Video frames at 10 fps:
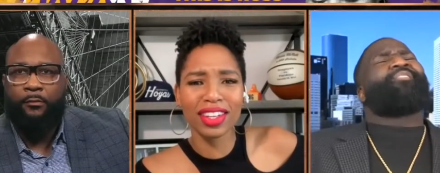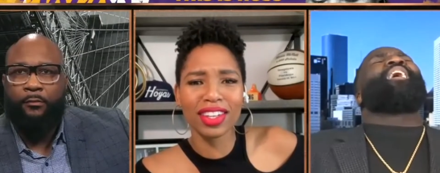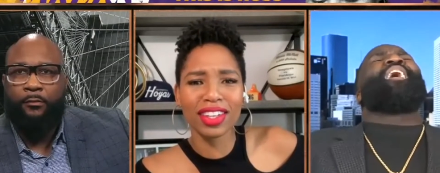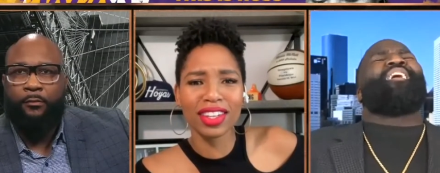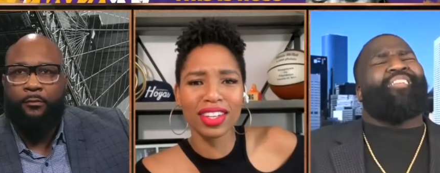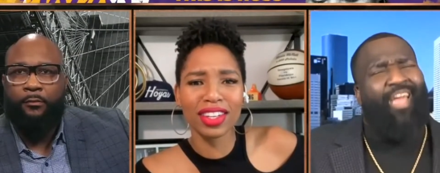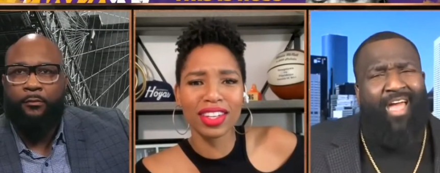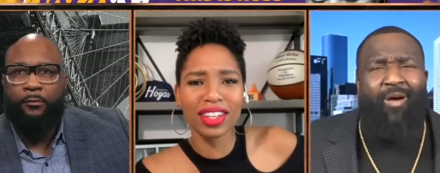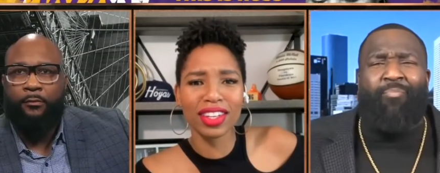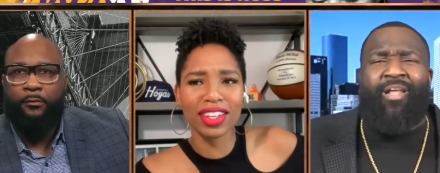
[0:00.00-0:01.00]
Speaker 1: yeah, yeah,
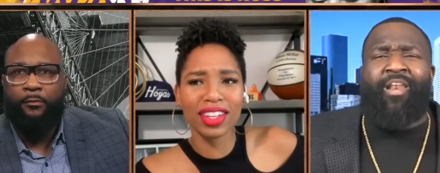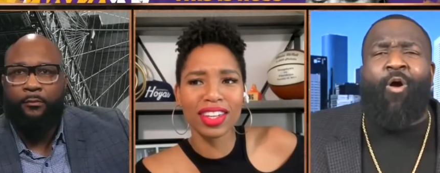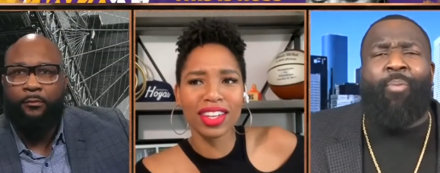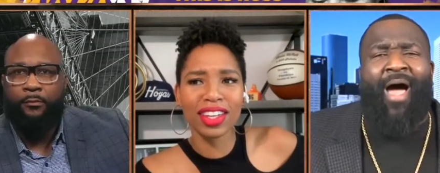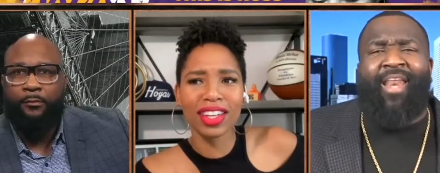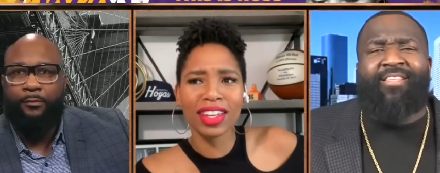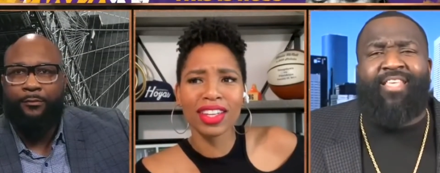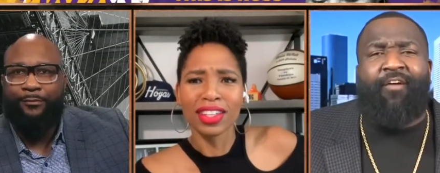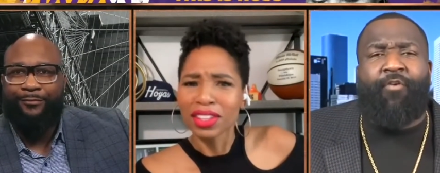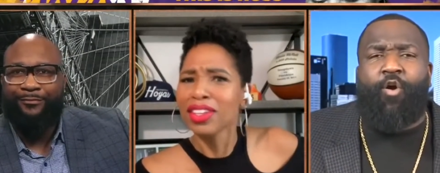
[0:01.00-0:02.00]
but
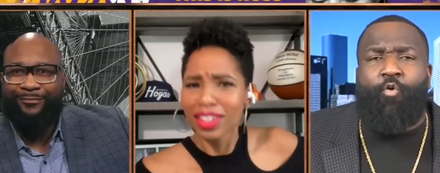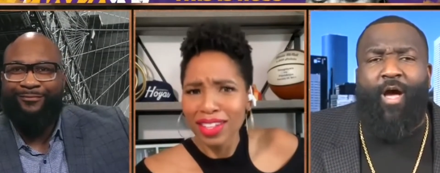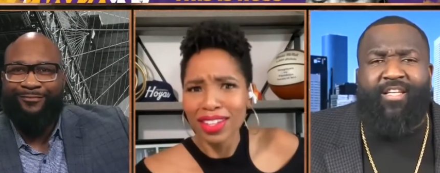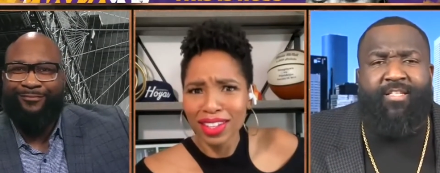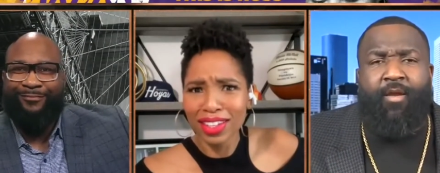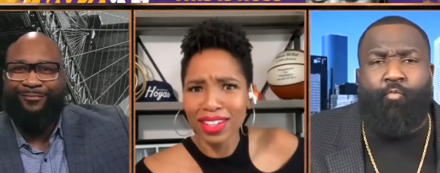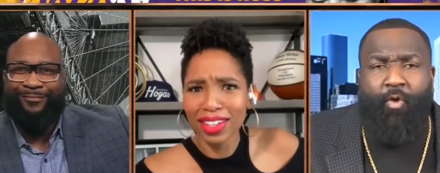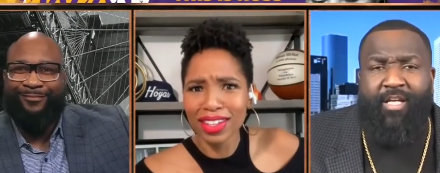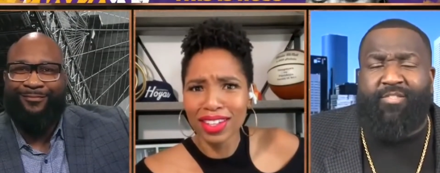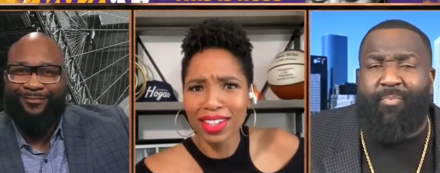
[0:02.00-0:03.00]
nobody's ever questioned
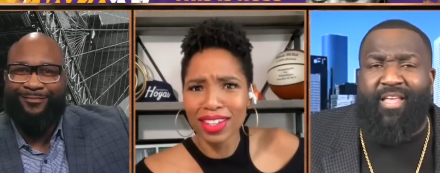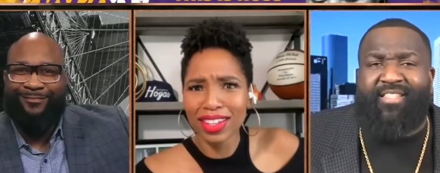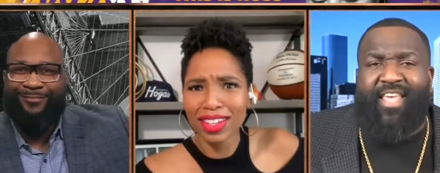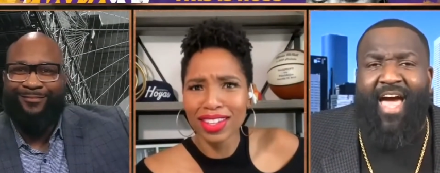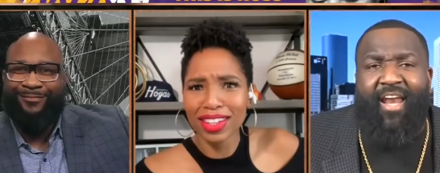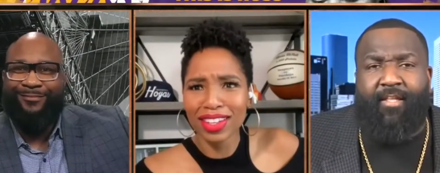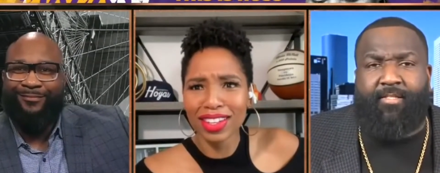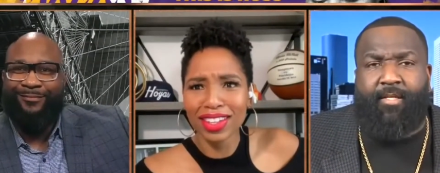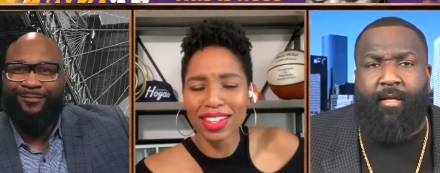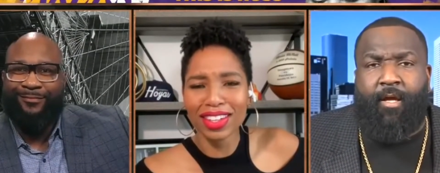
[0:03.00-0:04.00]
Russ'
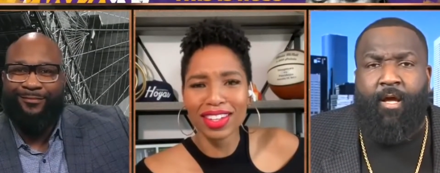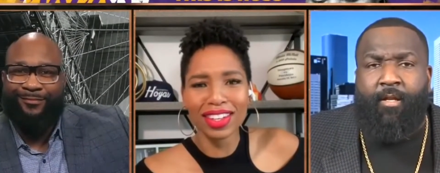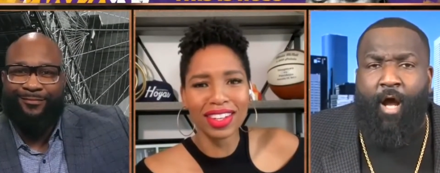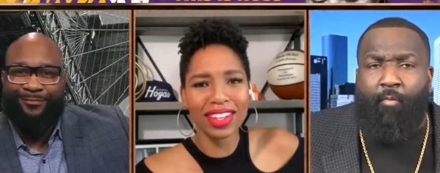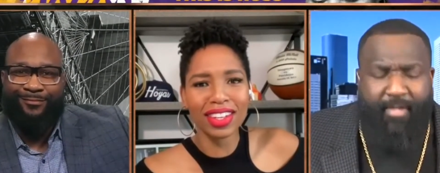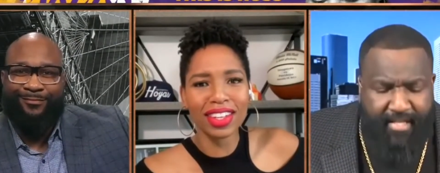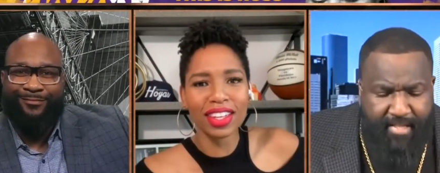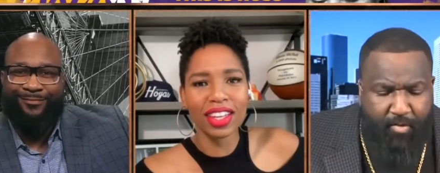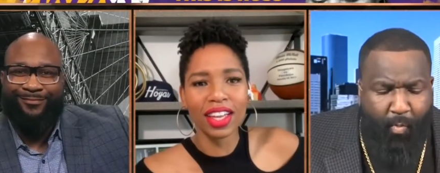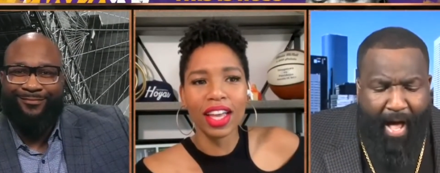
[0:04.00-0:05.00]
mentality. No,
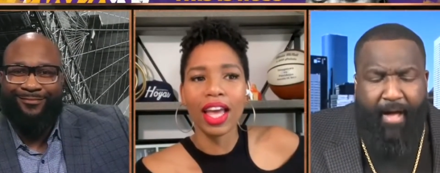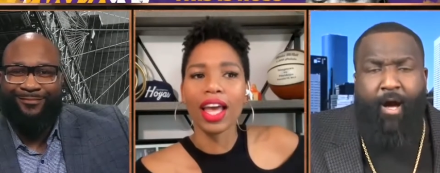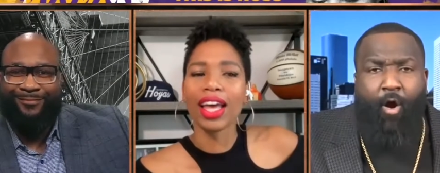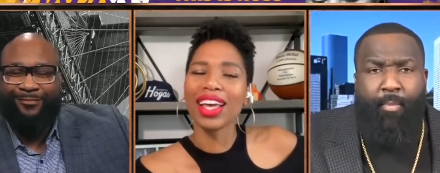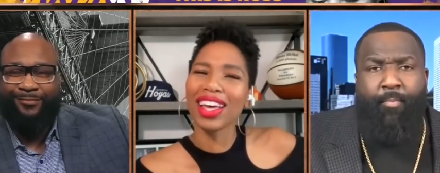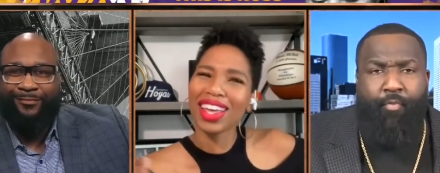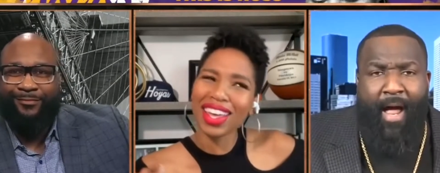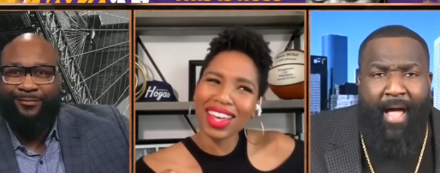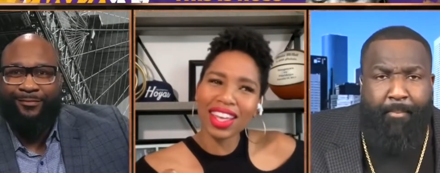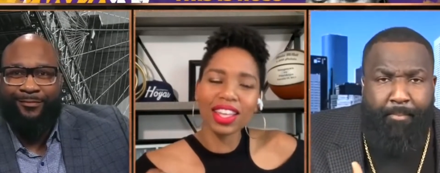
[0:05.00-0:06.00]
this is why Kobe
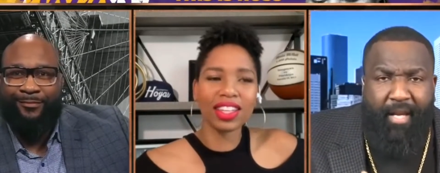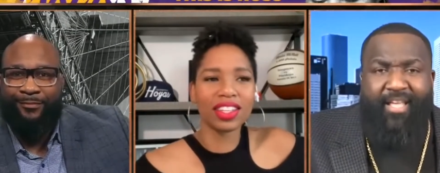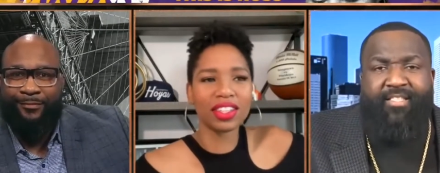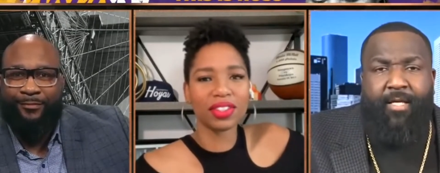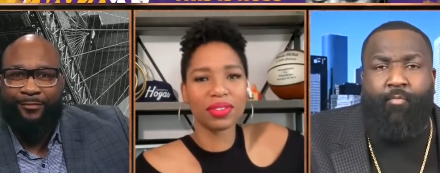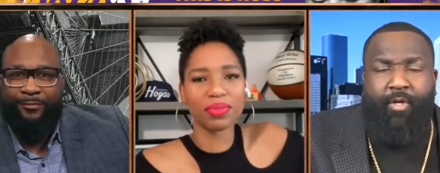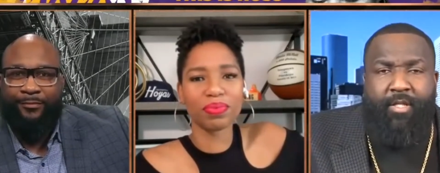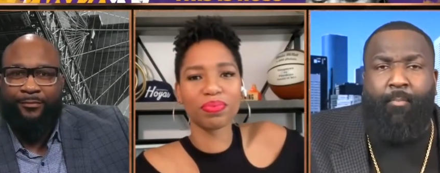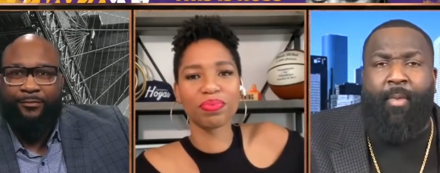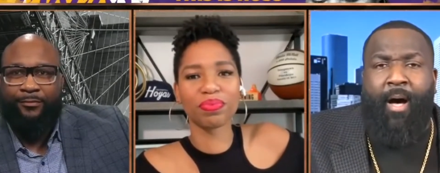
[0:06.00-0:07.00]
Bryant blessed him
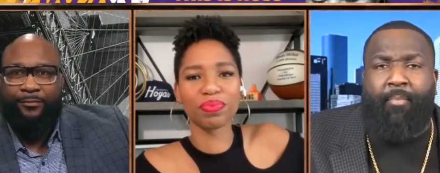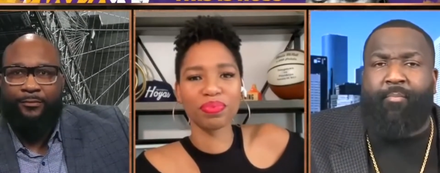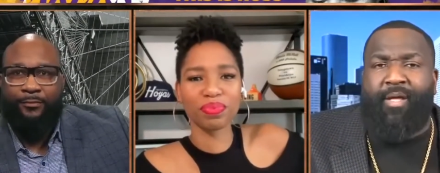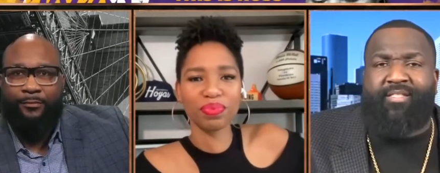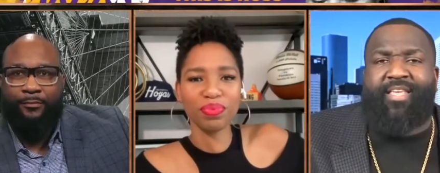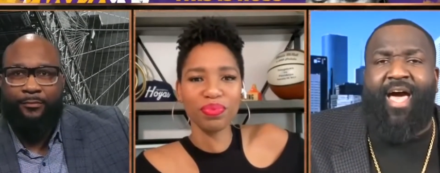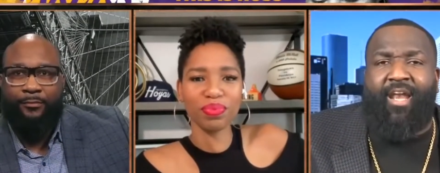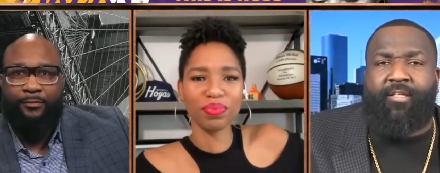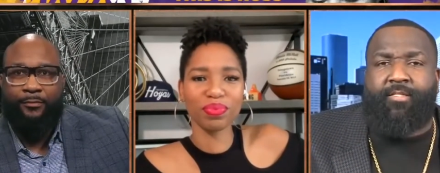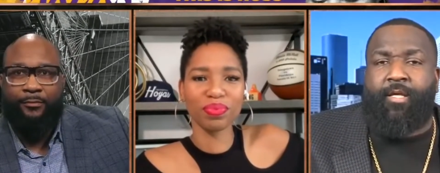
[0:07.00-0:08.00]
with the Mamba
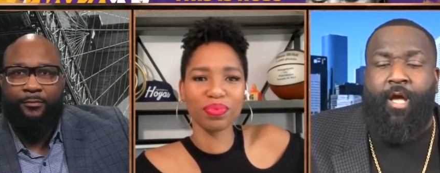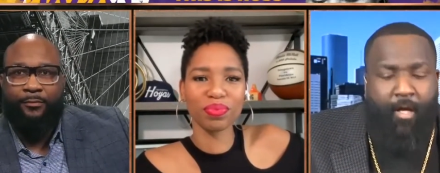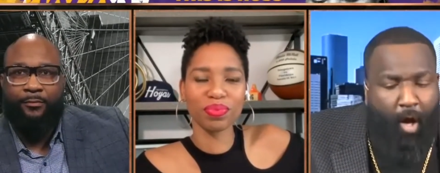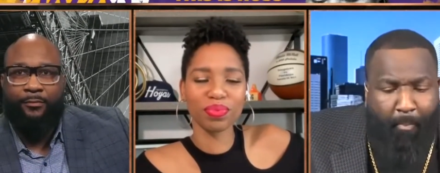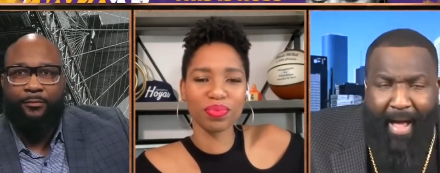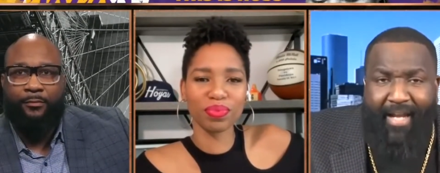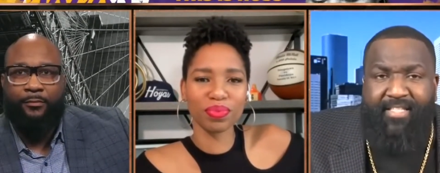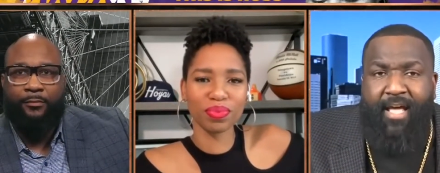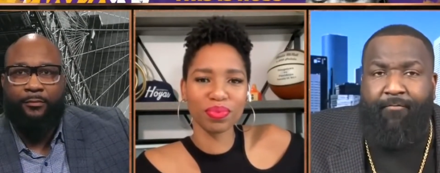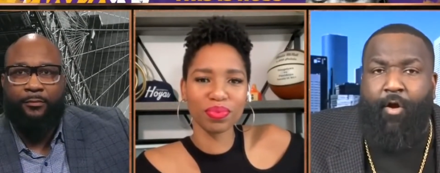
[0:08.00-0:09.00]
mentality.
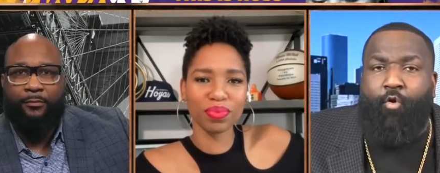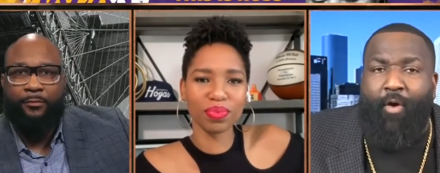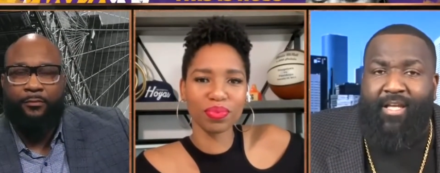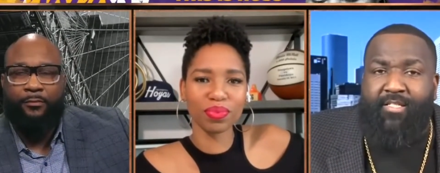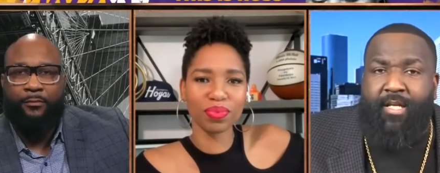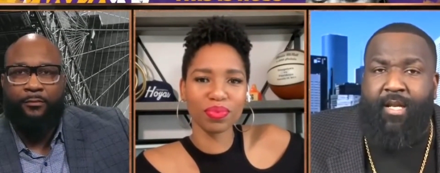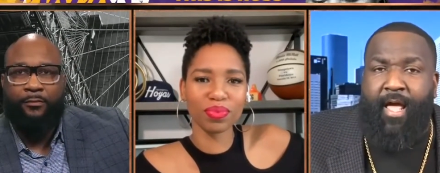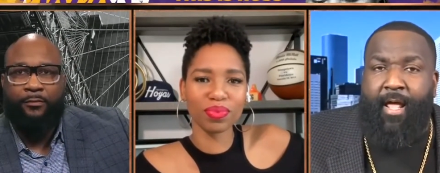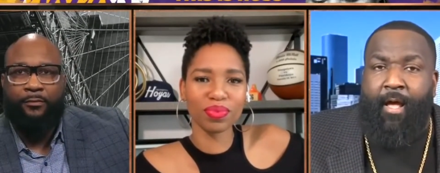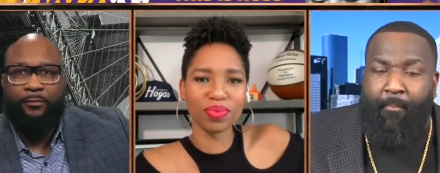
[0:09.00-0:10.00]
Nobody's ever questioned
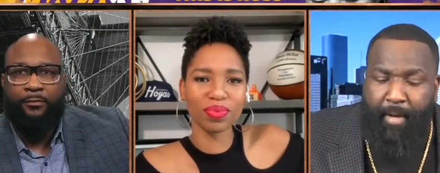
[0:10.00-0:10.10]
that.